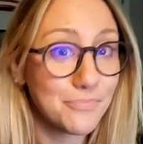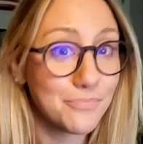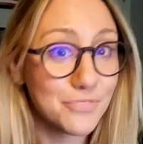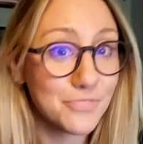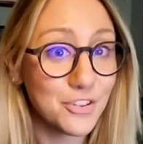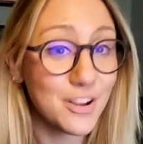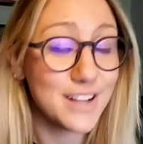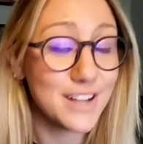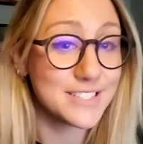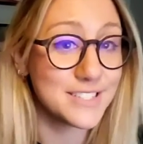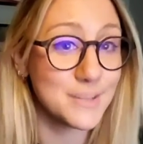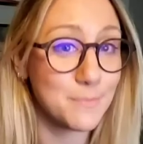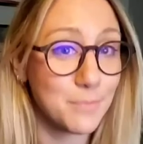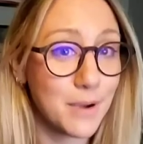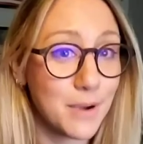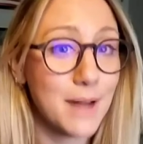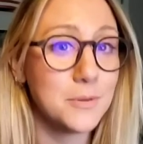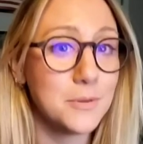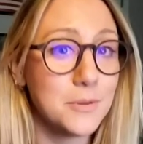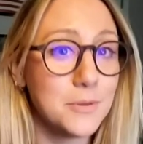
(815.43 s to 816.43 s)
threats and
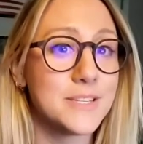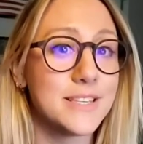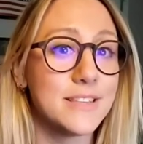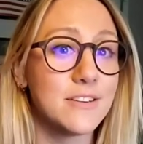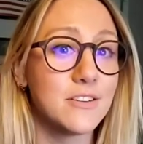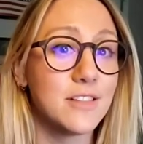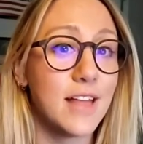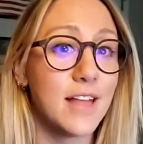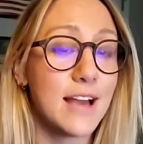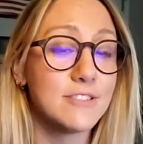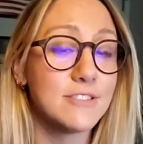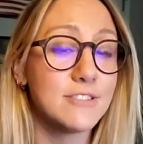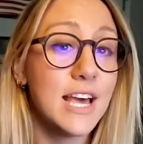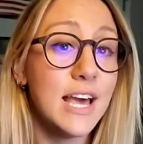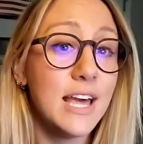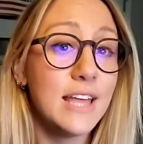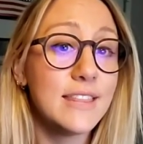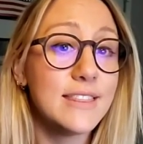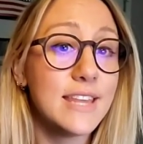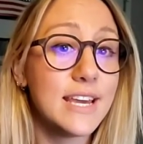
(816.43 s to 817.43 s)
problems in their lives
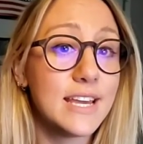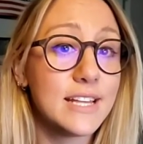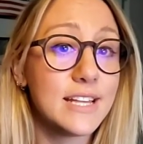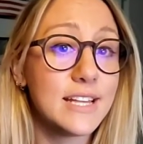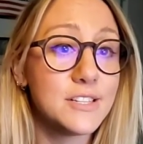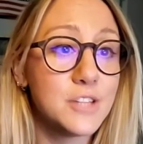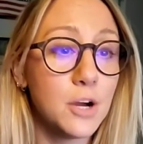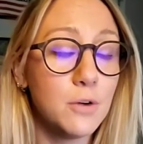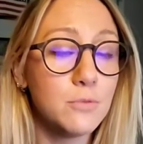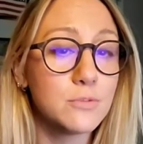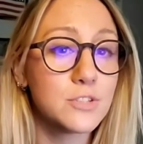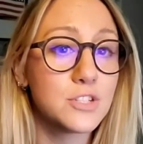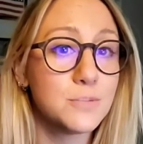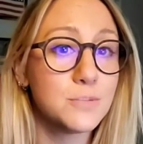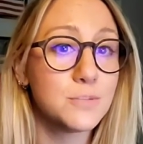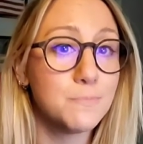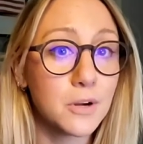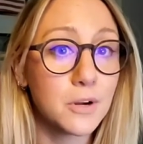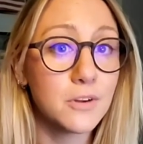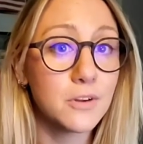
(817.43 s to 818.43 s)
that don't
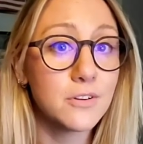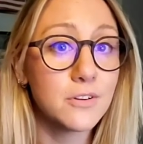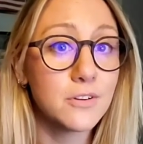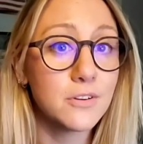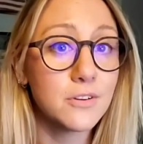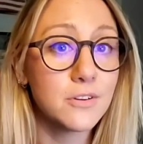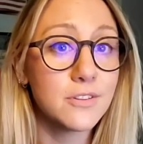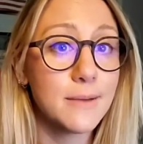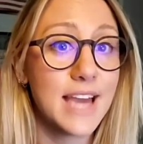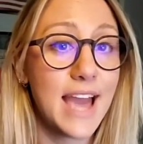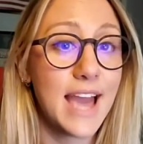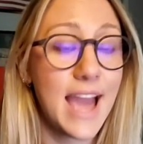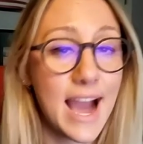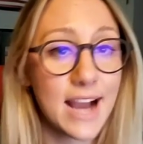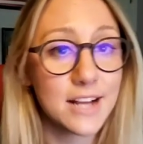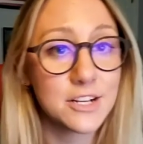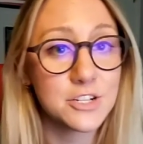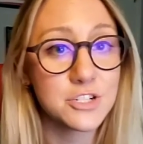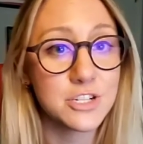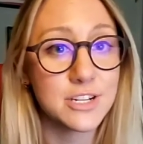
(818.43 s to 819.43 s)
spur them to
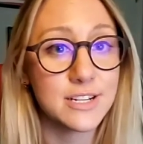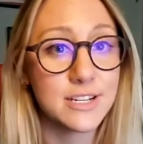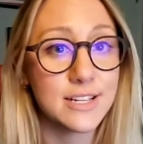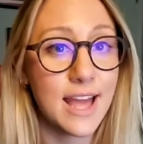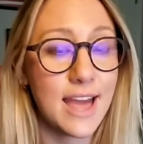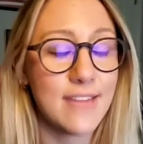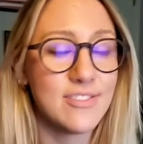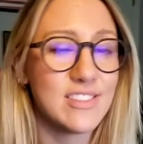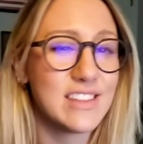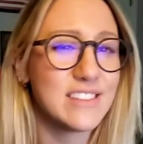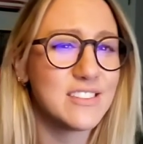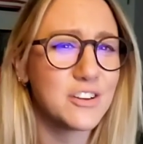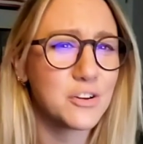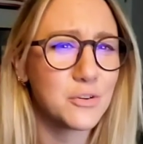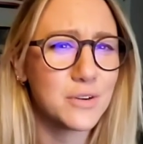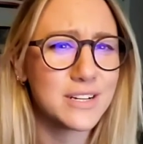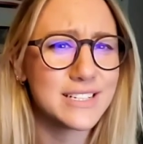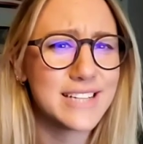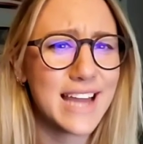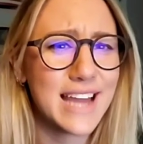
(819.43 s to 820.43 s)
action. And then they're
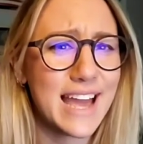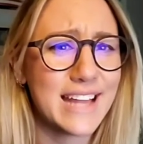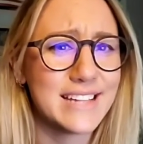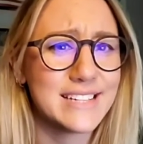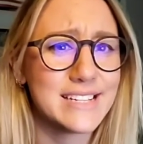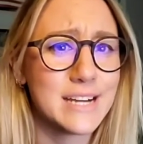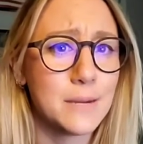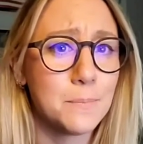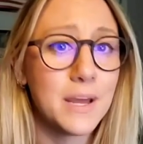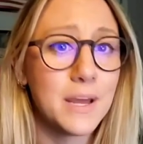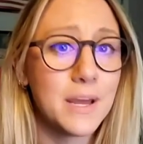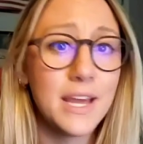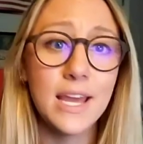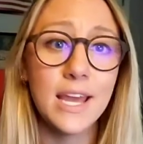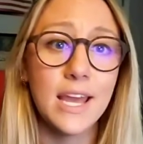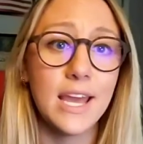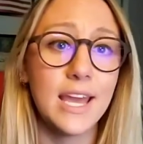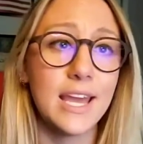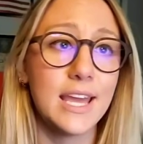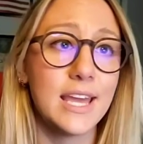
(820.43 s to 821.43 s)
going to end up
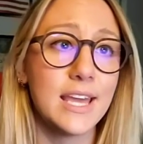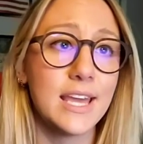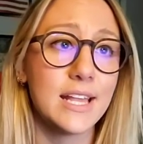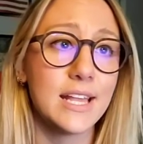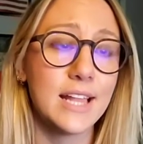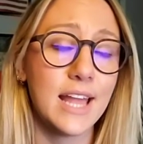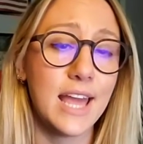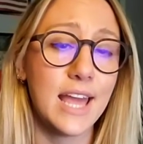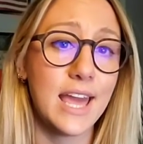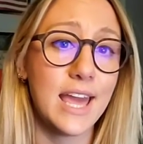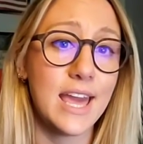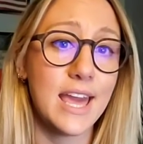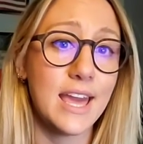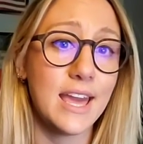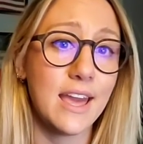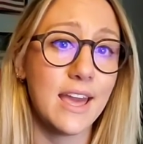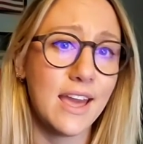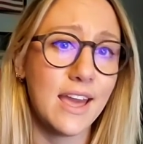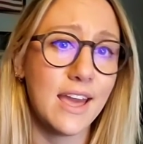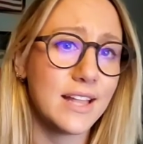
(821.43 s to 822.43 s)
in
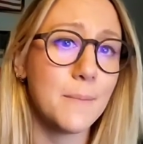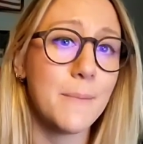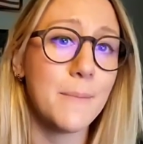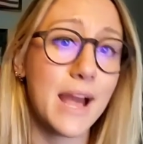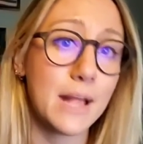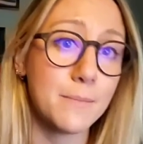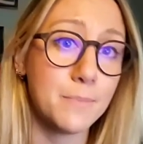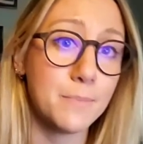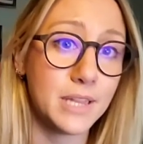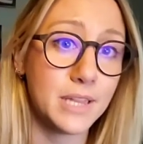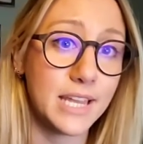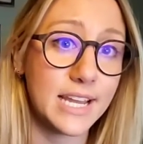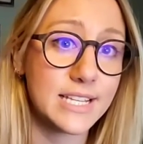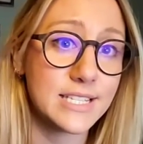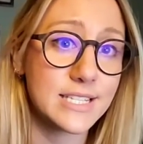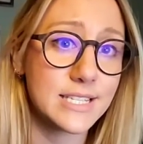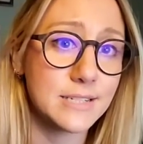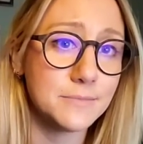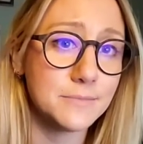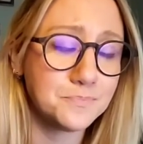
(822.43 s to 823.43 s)
a, in a bad
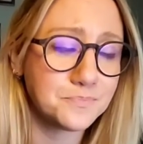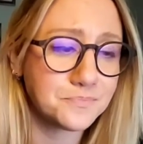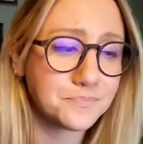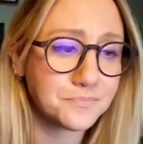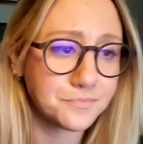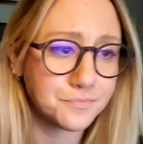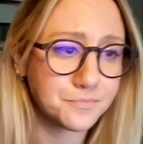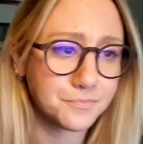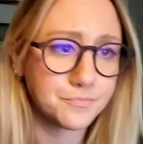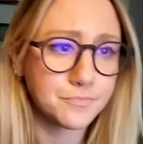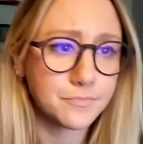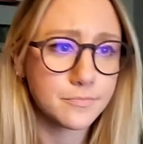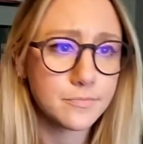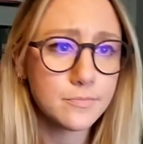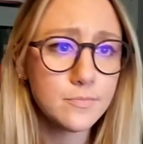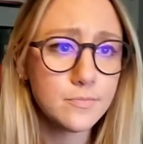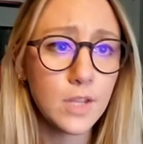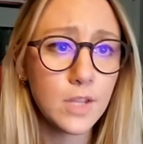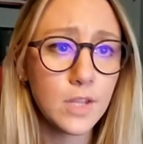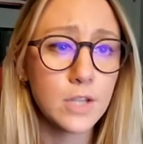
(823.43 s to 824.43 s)
place.
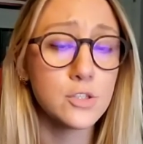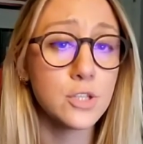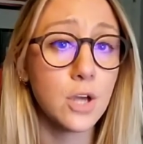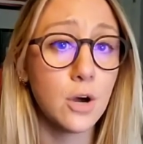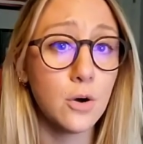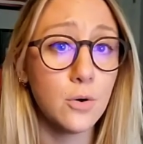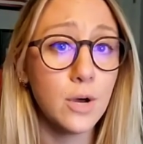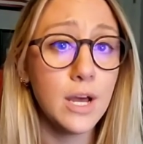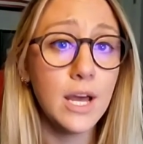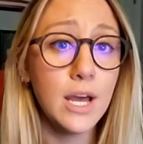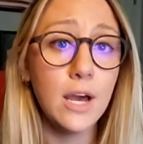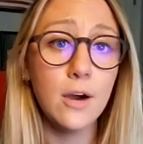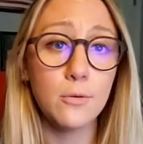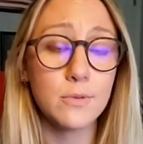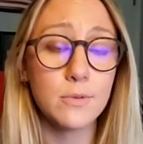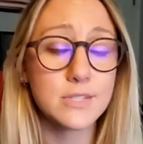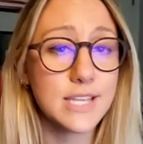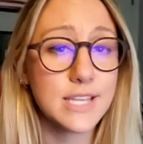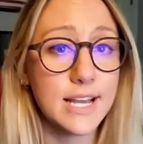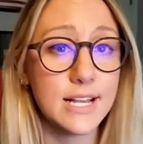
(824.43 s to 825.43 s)
So
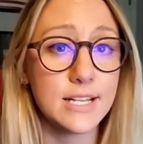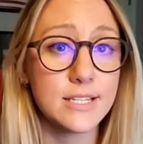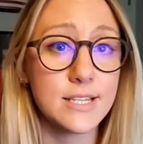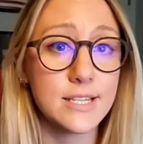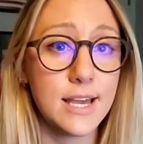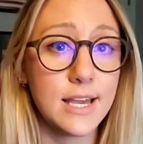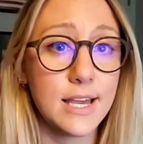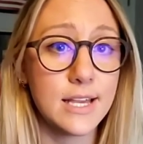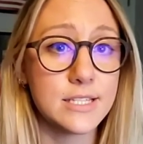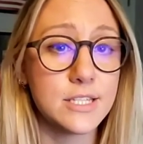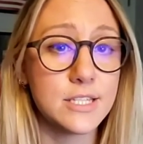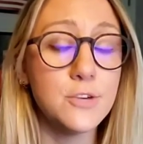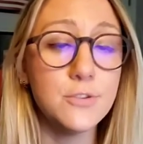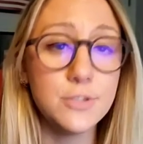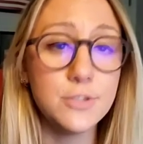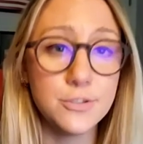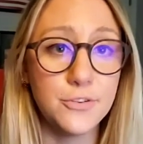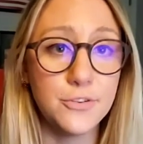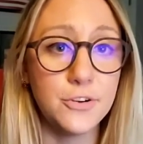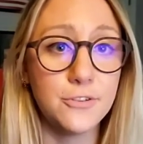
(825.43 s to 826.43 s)
once again, it's, it's
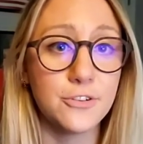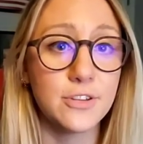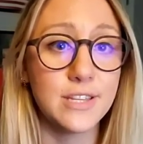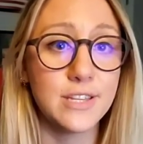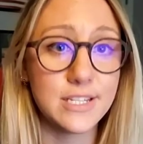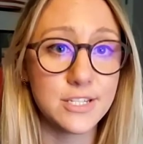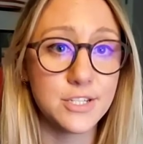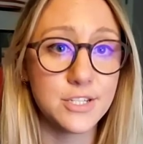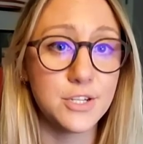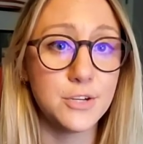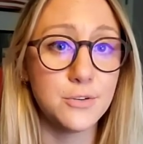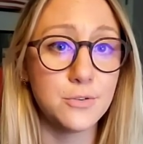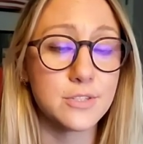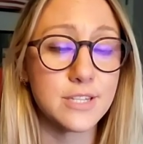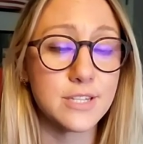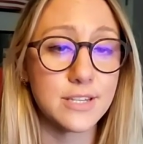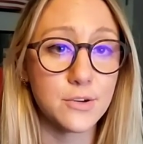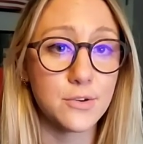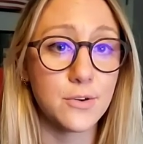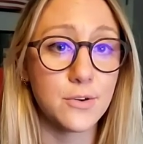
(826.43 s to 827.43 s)
useful for these two
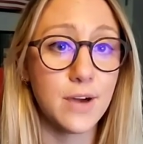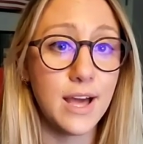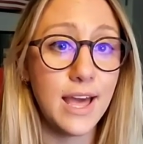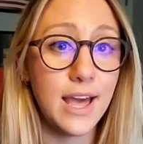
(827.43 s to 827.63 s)
to,